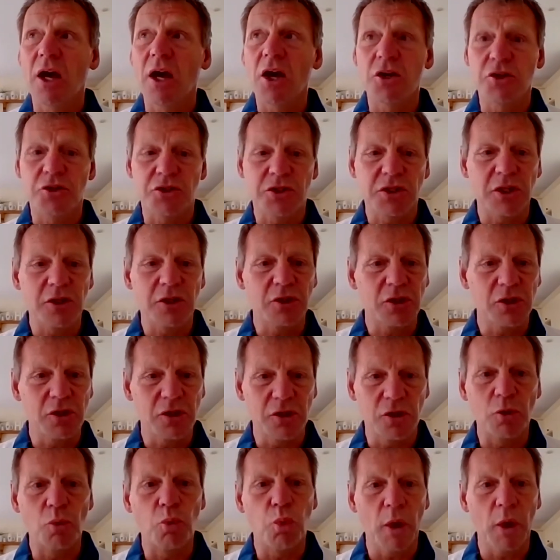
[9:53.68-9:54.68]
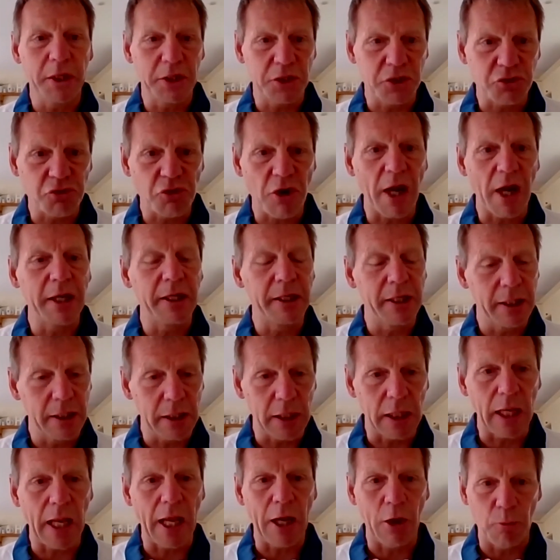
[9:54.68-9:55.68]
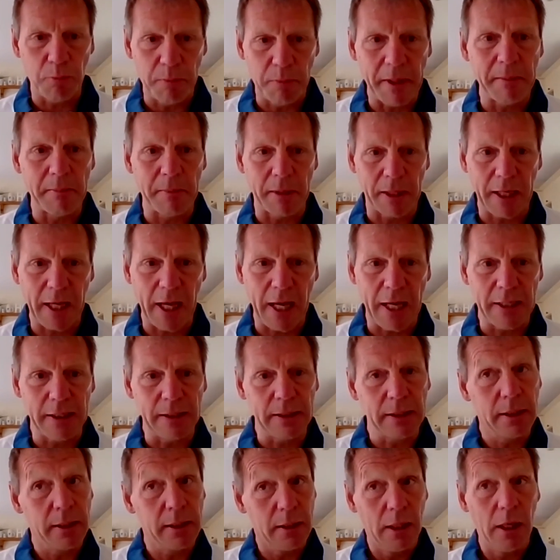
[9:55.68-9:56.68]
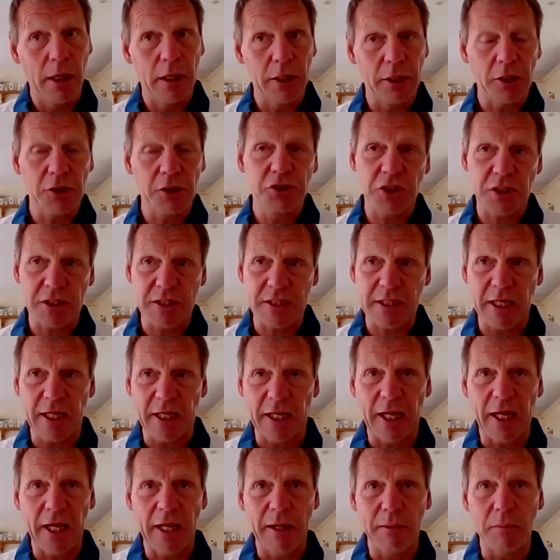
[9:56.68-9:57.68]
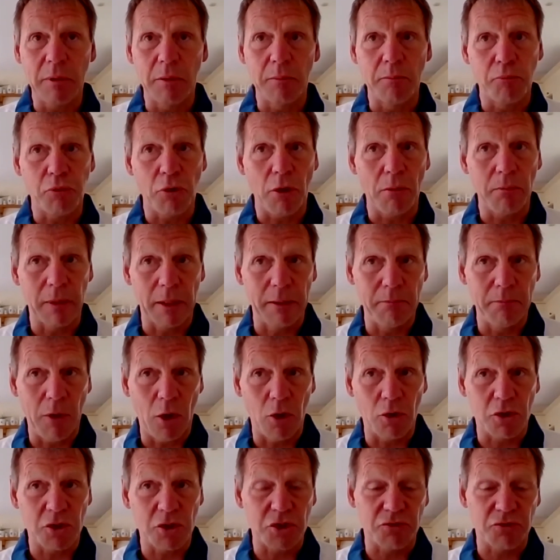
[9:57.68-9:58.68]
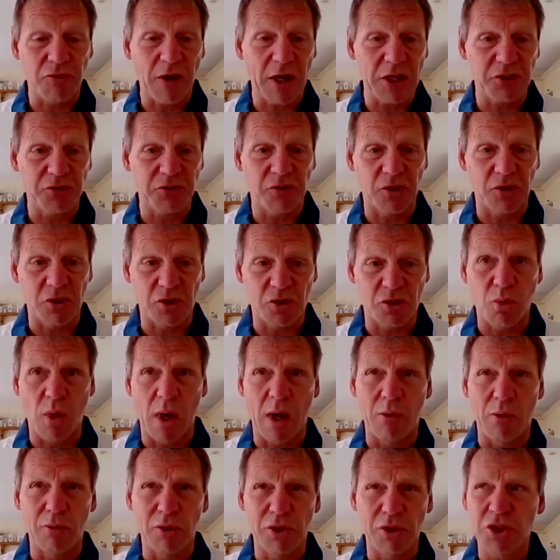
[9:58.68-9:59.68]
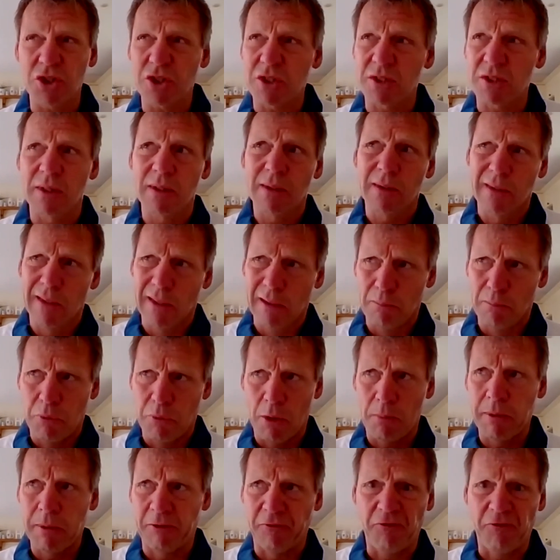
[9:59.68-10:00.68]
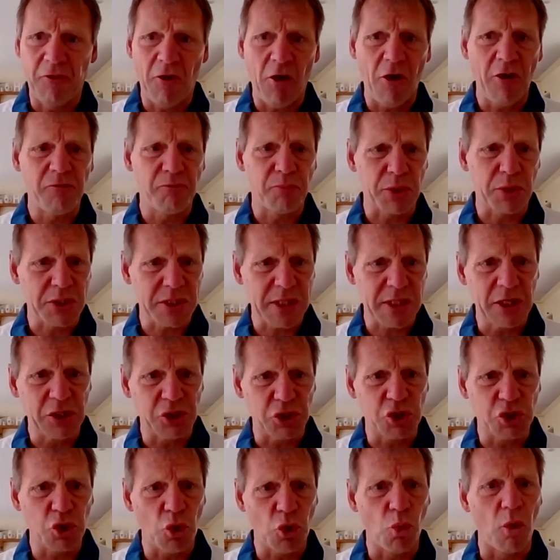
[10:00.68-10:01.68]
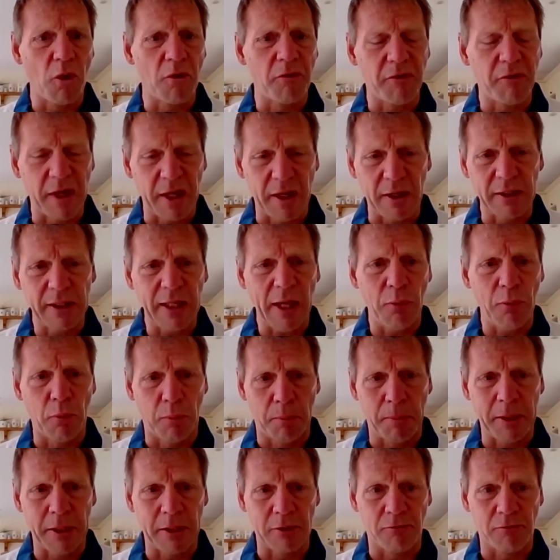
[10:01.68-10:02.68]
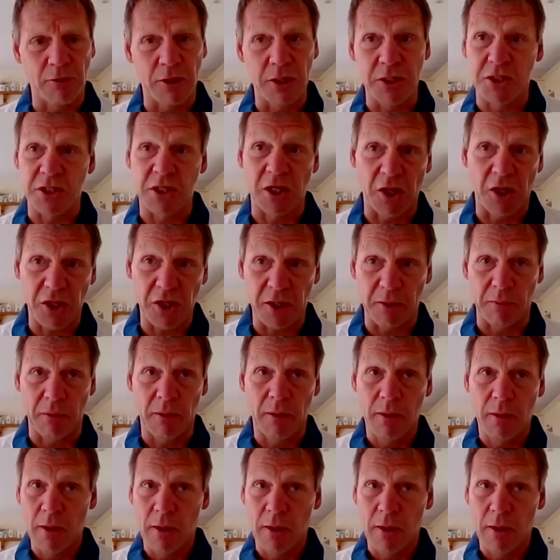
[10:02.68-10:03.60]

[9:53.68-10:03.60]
as the week's training will help him again, And I just think him and probably Marcus Rashford as well were just probably 5% short of it. And that will be the reason. I think